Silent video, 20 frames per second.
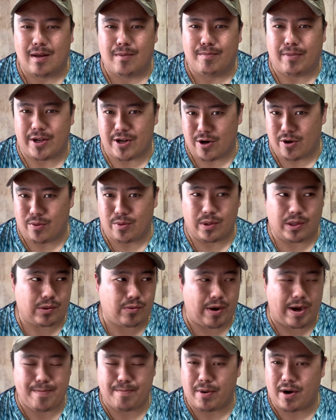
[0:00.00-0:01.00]
But with
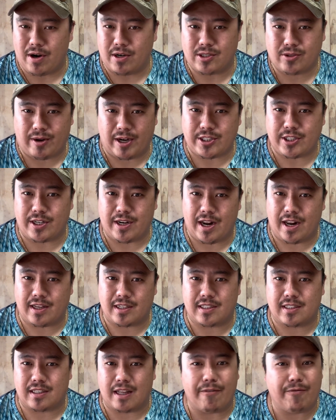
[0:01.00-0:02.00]
great birds, great
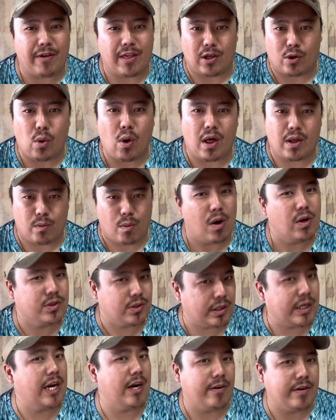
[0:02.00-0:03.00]
genetics, that feather quality will
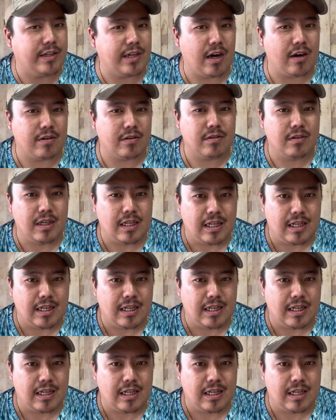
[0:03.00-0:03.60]
also carry down